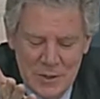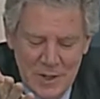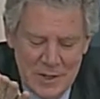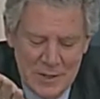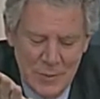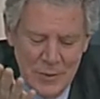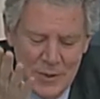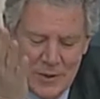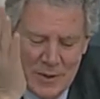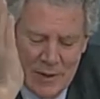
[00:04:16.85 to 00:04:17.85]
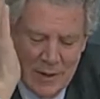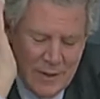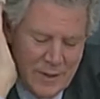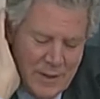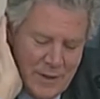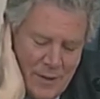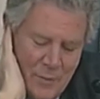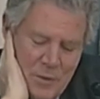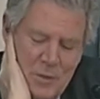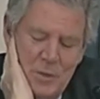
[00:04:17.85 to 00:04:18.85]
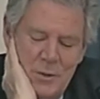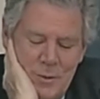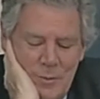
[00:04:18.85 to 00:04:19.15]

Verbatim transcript: Johnson. What do you think we should do